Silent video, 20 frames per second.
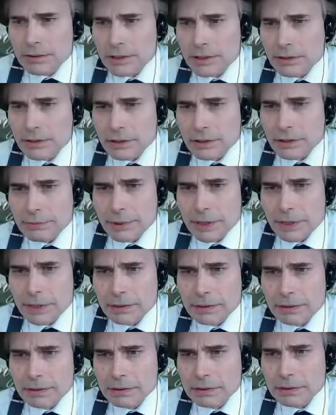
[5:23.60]
this look
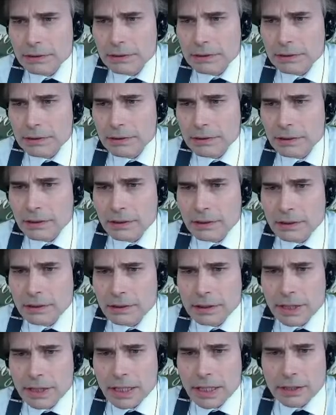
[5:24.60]
better?
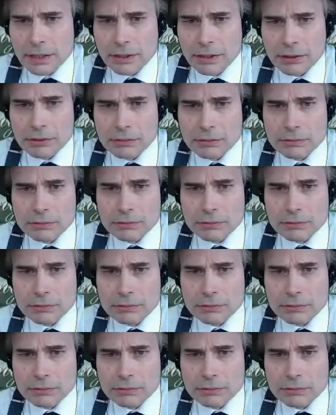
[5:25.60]
I don't know.